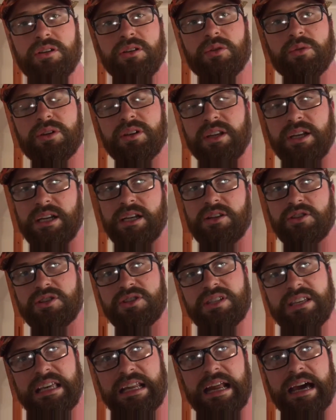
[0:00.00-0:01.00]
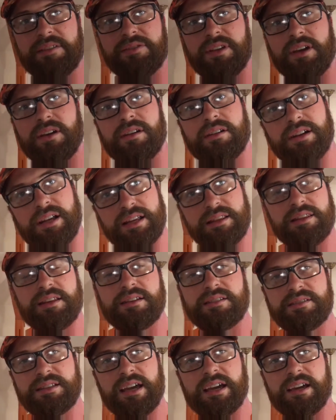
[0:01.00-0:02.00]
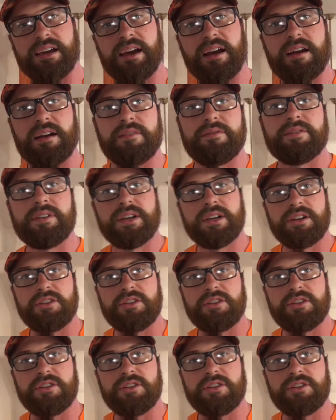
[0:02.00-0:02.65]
You really need to just get out there and get things taken care of.